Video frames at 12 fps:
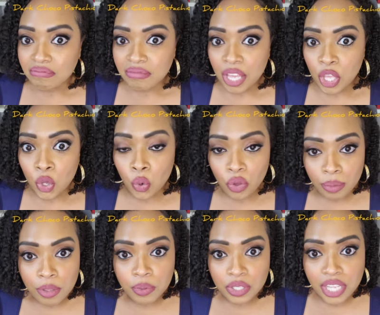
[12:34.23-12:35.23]
like
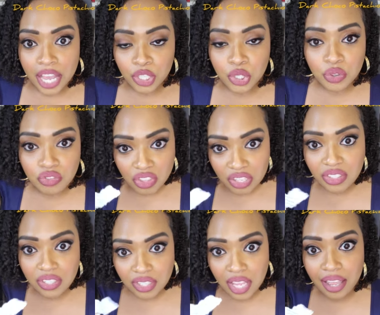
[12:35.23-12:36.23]
creamy pistachio.
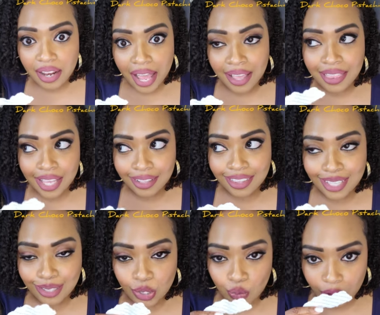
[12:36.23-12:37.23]
This is it. I think
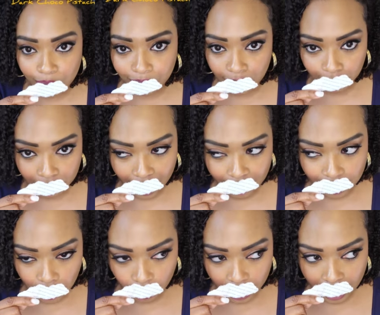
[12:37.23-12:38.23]
this is what people have
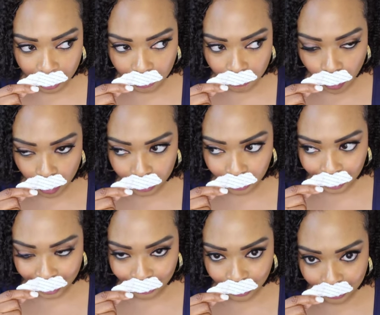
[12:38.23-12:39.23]
been waiting for.
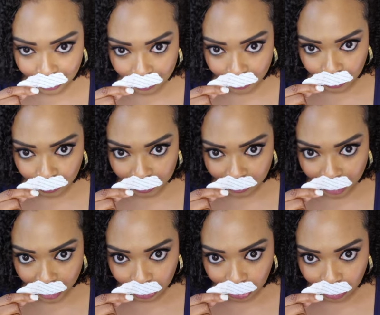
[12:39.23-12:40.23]
Like, just give us
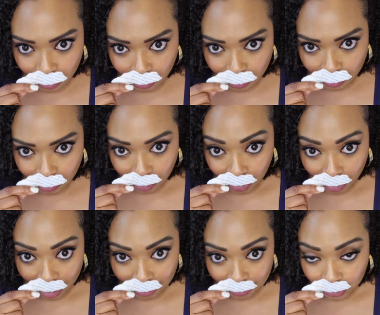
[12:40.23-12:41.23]
pistachio,
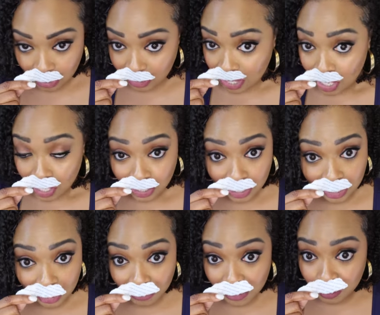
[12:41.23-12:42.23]
right? Just,
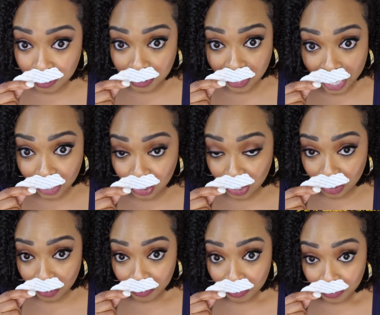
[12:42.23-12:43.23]
just give us
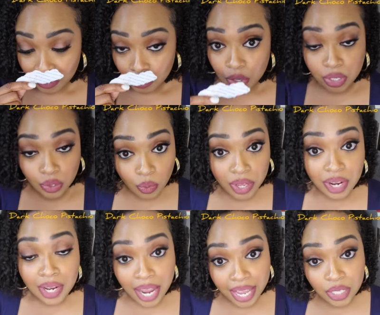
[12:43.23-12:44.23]
pistachio. We just want
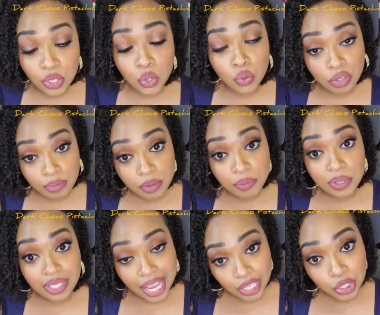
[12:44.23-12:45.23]
a nice creamy
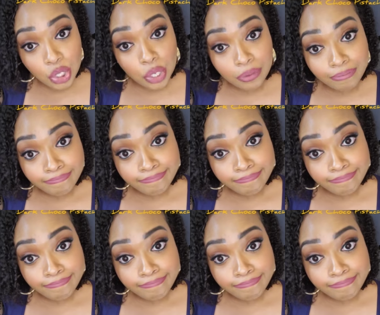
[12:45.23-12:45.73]
pistachio.